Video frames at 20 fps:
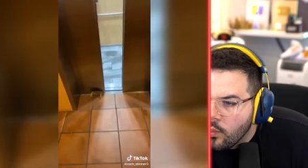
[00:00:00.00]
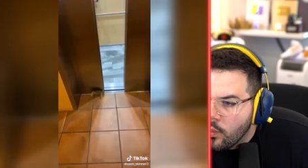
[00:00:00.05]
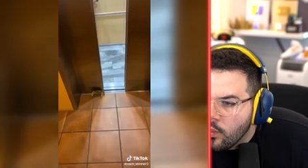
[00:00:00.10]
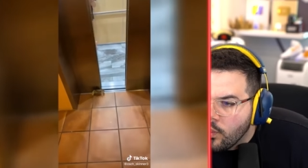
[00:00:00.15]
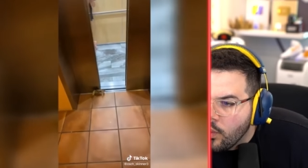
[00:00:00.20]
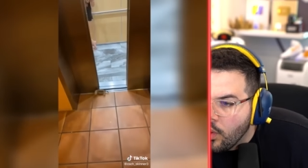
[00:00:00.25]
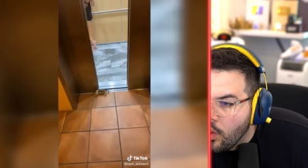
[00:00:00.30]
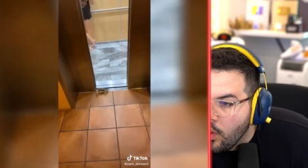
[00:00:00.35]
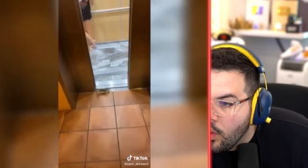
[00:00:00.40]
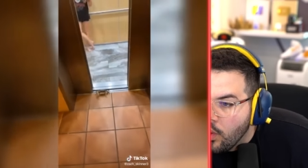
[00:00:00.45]

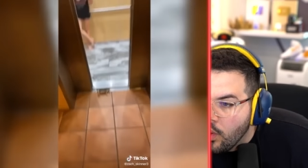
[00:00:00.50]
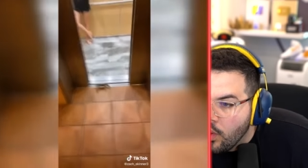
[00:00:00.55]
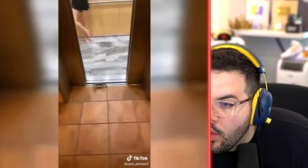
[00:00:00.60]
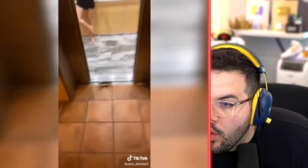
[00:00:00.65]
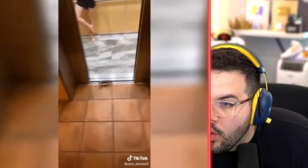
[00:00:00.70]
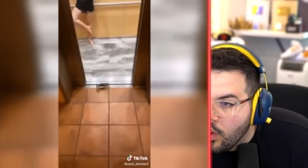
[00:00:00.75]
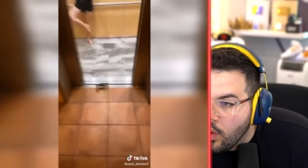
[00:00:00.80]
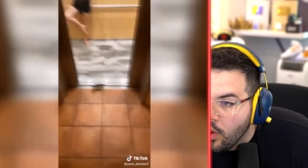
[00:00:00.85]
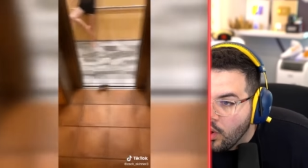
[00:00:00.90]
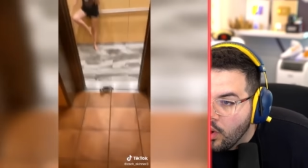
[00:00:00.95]
Oh,
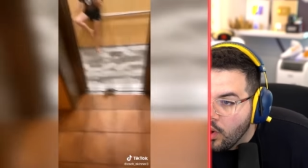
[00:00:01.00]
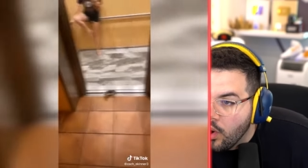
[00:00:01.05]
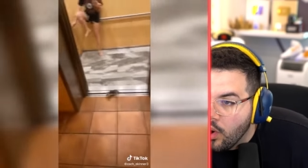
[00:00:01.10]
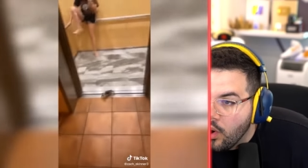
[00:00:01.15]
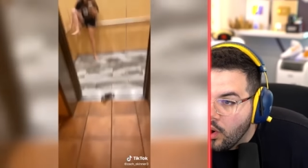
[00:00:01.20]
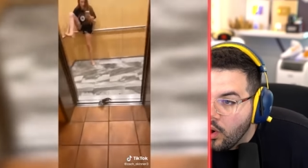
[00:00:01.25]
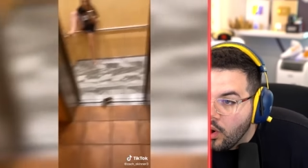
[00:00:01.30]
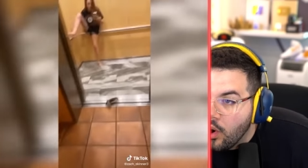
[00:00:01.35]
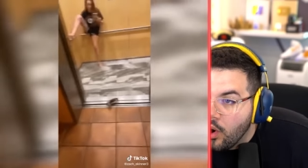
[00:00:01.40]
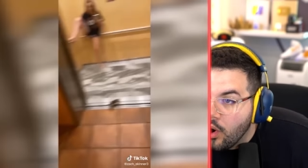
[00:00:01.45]
oh, oh,
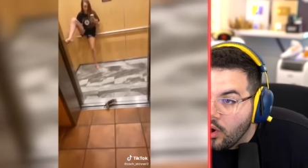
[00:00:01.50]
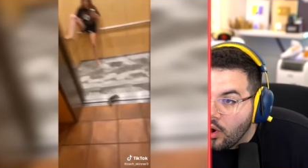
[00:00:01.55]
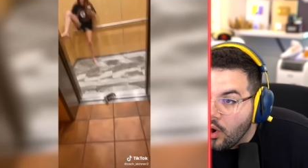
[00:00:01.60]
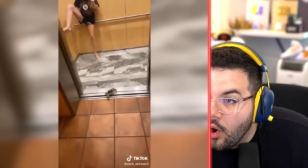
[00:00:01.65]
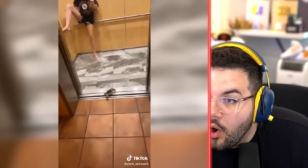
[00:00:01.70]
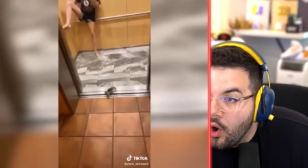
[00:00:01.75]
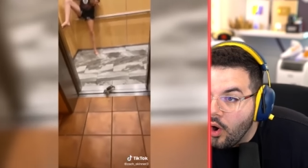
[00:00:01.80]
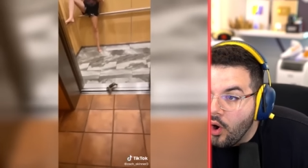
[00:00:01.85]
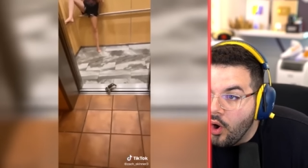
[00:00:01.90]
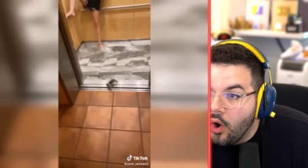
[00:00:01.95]

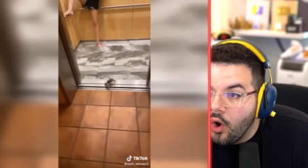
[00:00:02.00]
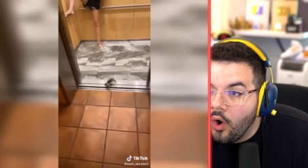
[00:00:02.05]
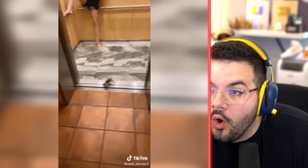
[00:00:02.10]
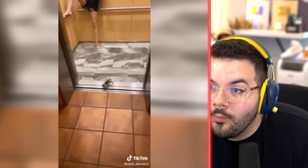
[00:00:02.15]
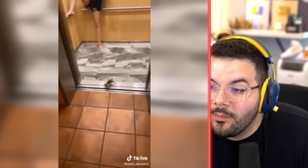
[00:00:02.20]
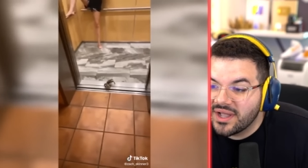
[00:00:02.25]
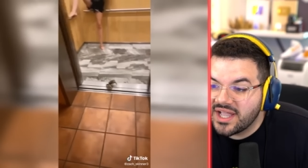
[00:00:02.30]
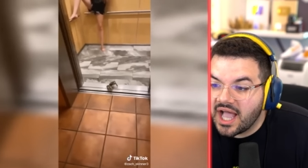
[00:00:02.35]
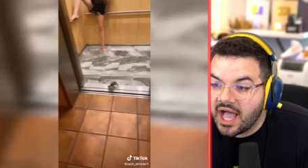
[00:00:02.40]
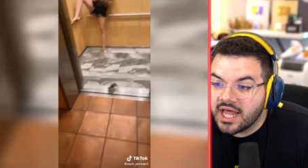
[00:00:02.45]
oh. oh
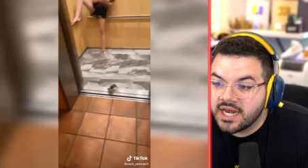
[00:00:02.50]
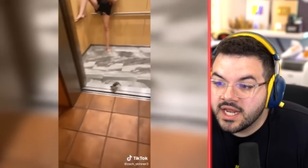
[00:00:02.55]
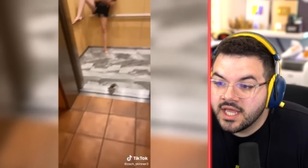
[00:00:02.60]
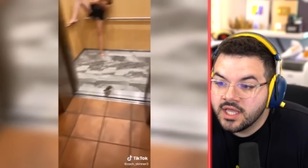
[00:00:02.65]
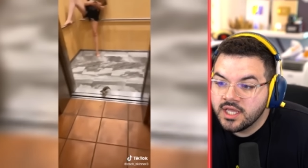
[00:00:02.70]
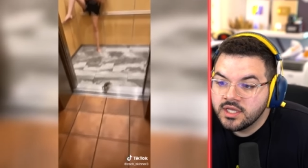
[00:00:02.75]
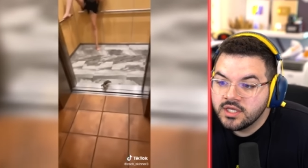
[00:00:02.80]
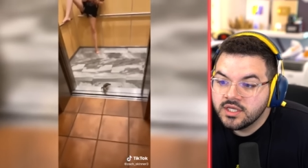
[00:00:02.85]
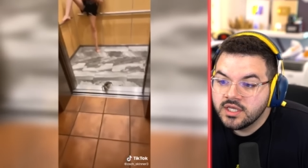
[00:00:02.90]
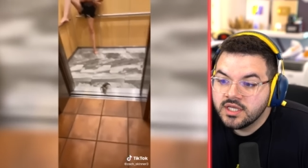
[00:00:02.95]
my god.
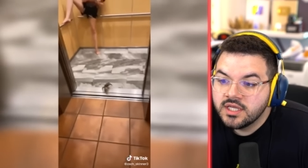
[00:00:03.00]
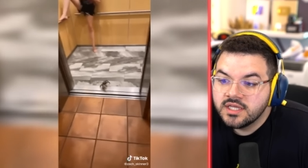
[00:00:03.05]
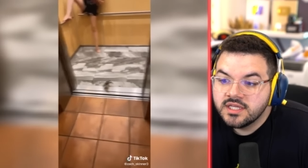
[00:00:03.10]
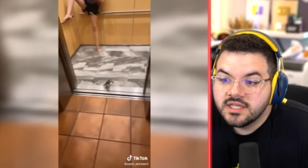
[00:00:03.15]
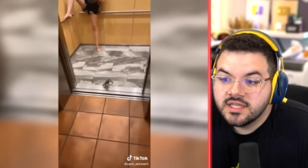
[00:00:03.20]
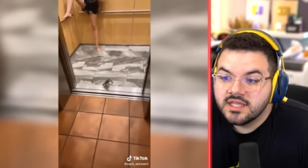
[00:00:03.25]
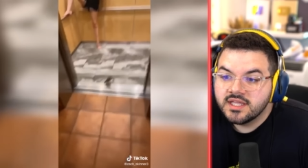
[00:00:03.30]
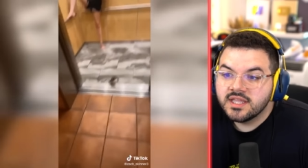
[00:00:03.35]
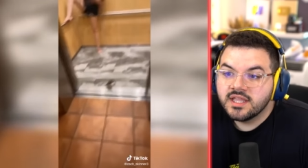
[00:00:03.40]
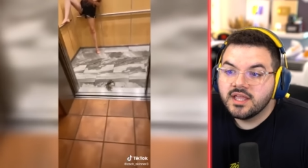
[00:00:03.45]

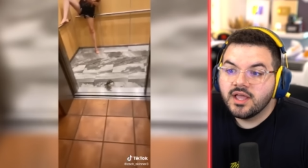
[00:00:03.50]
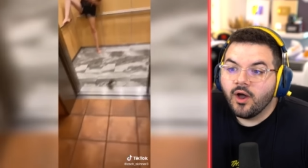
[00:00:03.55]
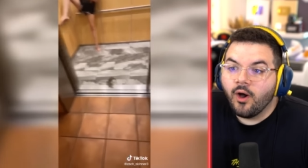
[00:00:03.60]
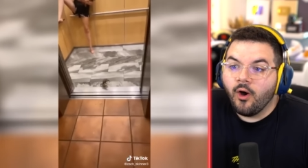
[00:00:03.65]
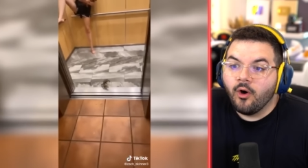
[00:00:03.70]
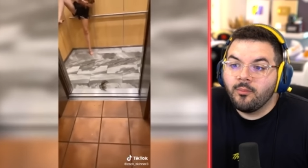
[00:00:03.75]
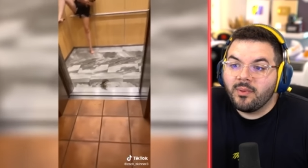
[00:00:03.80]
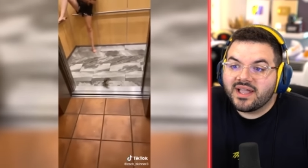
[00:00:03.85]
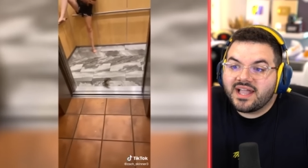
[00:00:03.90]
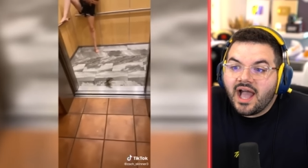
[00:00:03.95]

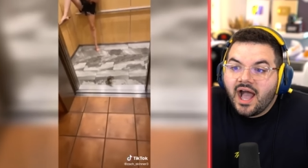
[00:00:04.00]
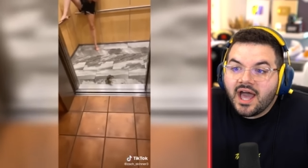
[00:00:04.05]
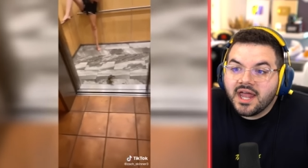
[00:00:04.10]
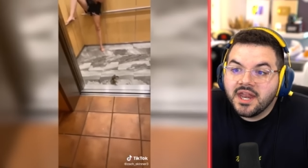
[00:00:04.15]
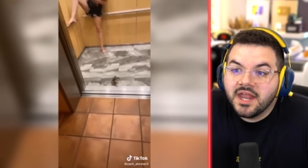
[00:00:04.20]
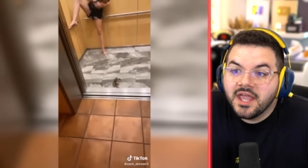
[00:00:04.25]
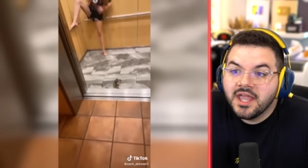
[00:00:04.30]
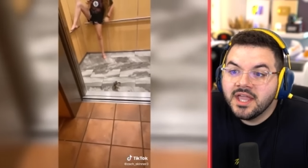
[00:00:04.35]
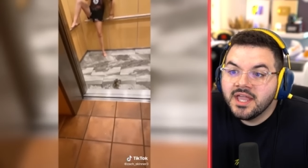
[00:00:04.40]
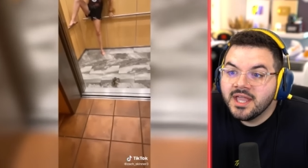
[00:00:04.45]
Oh my god.
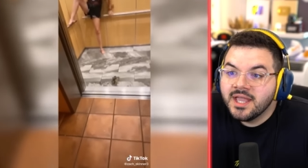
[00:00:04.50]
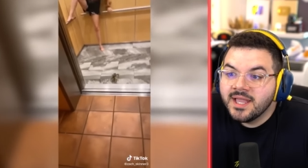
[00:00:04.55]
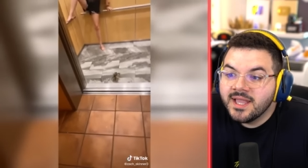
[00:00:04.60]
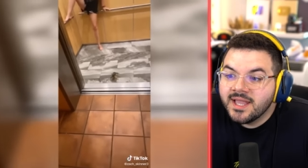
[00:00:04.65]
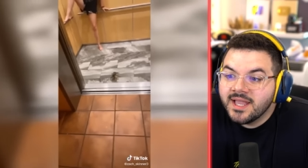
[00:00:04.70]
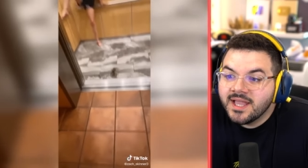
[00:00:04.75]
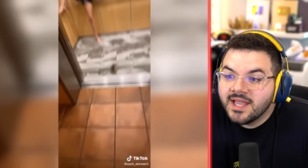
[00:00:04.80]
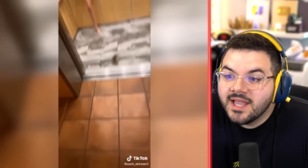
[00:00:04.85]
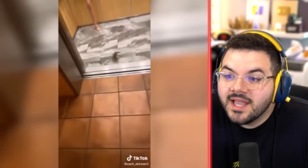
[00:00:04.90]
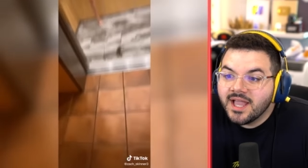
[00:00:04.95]

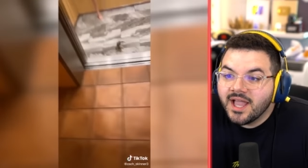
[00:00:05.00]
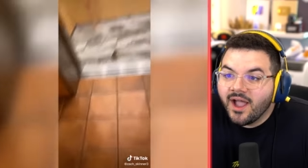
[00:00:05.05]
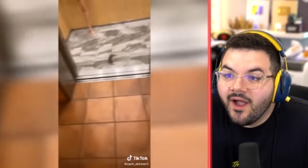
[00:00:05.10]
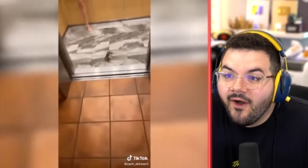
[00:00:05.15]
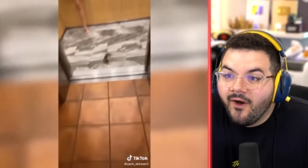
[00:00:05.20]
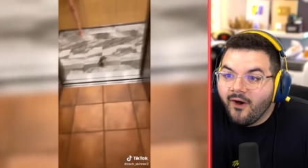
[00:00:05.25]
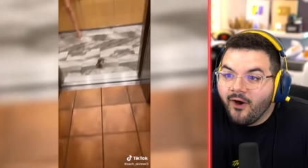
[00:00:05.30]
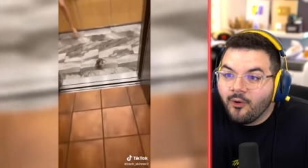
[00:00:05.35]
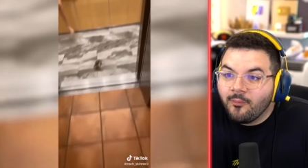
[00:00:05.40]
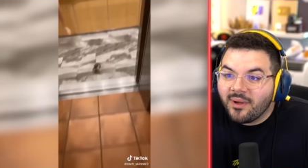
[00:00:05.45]

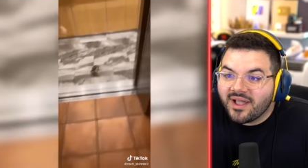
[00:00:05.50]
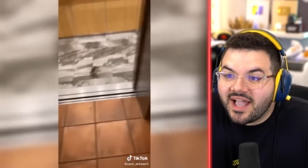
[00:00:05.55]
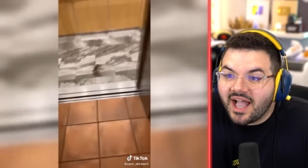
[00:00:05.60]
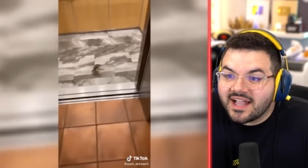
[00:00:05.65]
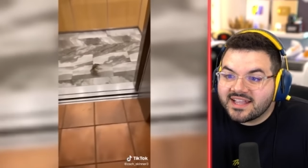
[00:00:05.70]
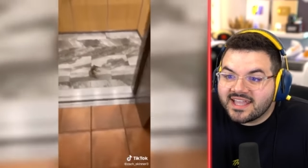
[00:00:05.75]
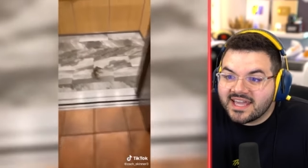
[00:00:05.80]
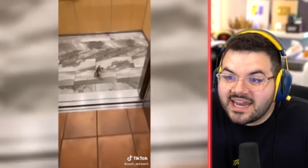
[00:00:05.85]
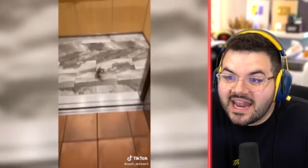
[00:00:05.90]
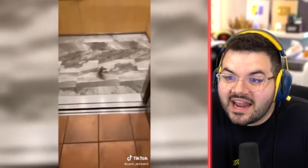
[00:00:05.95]
Oh my
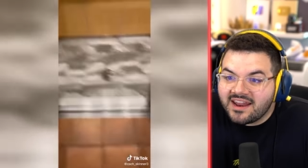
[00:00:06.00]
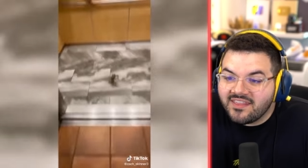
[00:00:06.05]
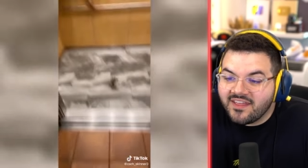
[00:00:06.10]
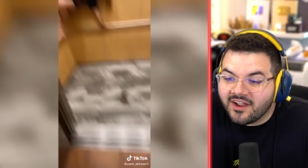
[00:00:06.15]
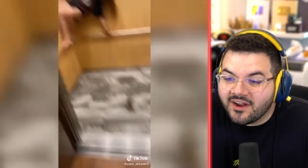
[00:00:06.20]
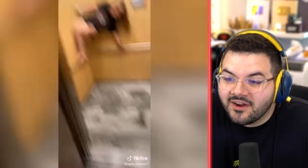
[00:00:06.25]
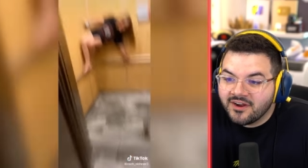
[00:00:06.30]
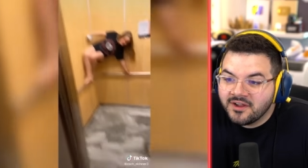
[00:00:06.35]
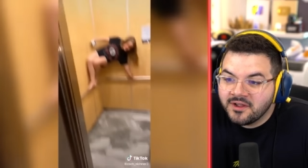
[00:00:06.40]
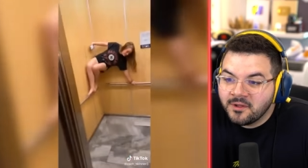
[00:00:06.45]
god, get out of
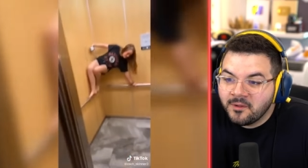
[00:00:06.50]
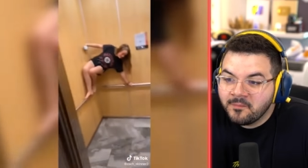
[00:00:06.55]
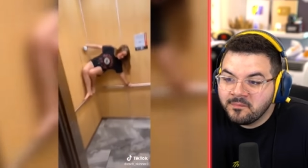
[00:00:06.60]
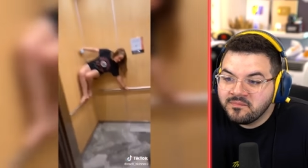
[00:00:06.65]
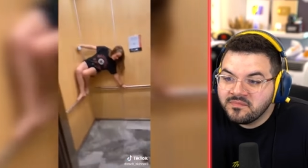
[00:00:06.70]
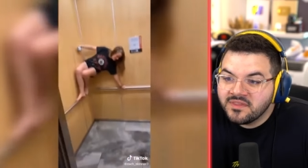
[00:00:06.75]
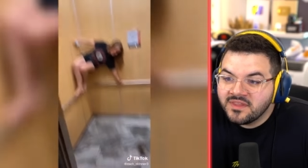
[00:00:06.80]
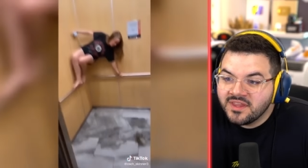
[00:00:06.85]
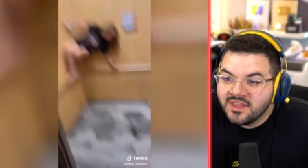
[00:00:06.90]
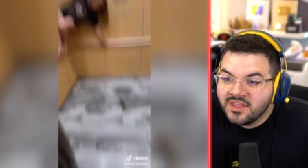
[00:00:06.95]
there.
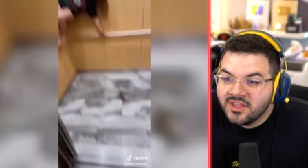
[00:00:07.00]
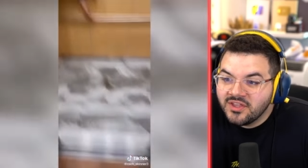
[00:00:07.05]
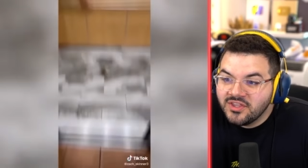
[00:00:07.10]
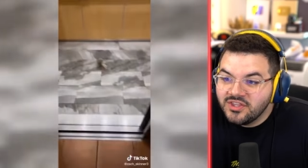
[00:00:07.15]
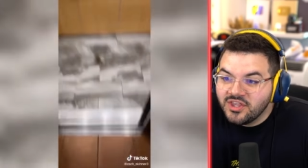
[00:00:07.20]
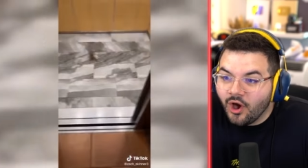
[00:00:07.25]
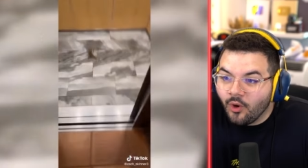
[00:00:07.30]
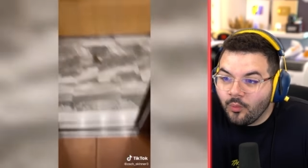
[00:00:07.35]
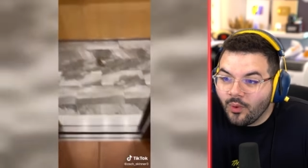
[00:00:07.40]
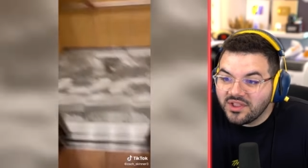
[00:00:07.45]

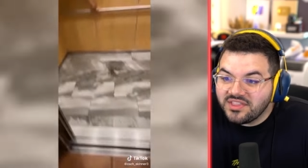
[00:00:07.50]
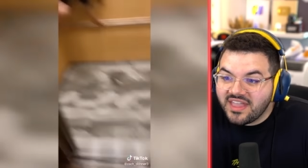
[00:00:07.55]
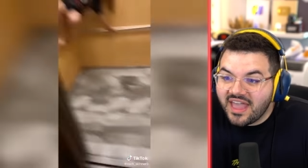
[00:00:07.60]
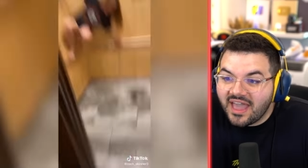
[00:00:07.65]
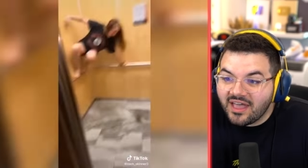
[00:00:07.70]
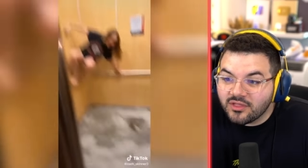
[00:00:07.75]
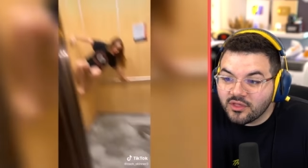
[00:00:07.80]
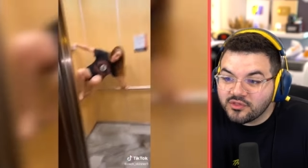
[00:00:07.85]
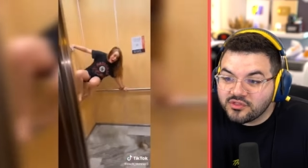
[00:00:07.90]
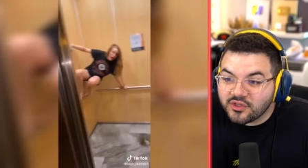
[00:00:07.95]
Yo, what the
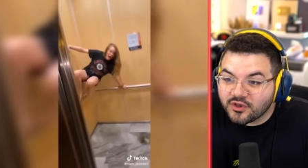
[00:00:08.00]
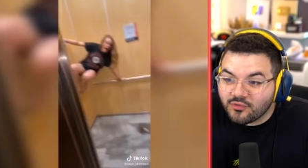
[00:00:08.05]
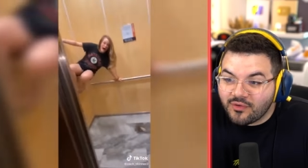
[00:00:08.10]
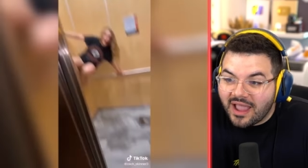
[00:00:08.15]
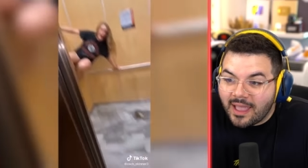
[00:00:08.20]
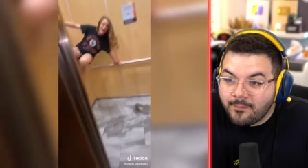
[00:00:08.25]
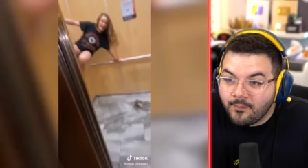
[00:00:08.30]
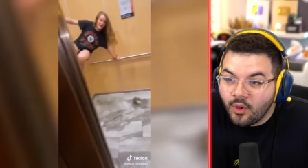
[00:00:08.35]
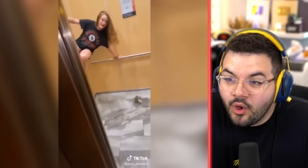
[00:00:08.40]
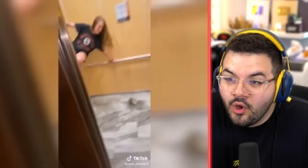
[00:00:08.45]
hell is the
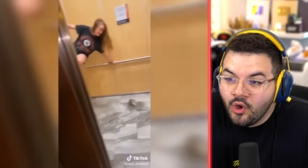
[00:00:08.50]
crab?